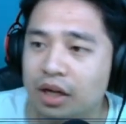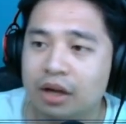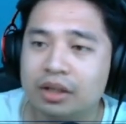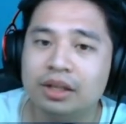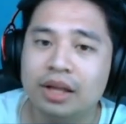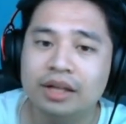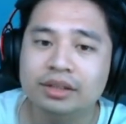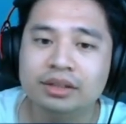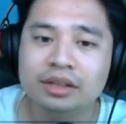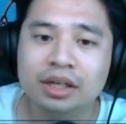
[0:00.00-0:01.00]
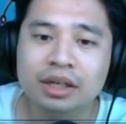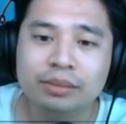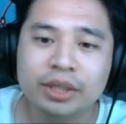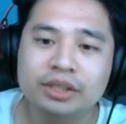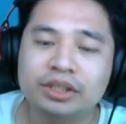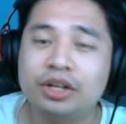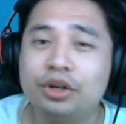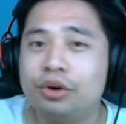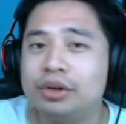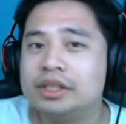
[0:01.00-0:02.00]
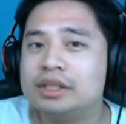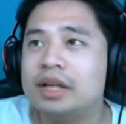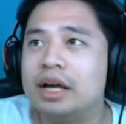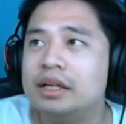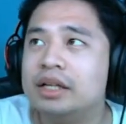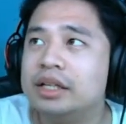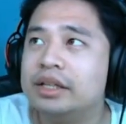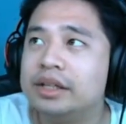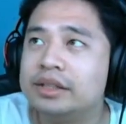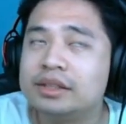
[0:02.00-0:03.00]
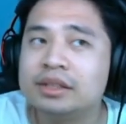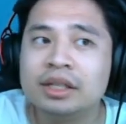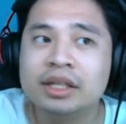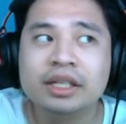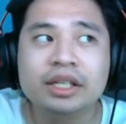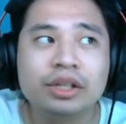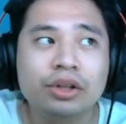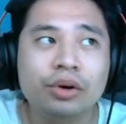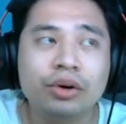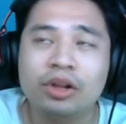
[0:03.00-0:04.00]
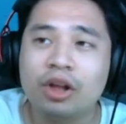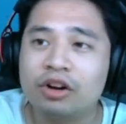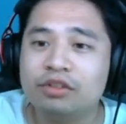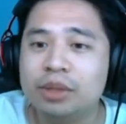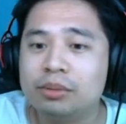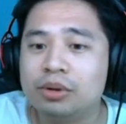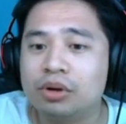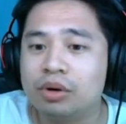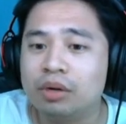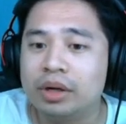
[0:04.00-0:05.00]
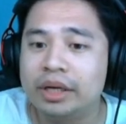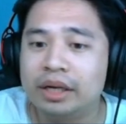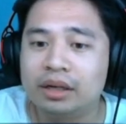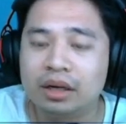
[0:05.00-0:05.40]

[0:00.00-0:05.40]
Cleanse, because I noticed that in this elo, a lot of people are running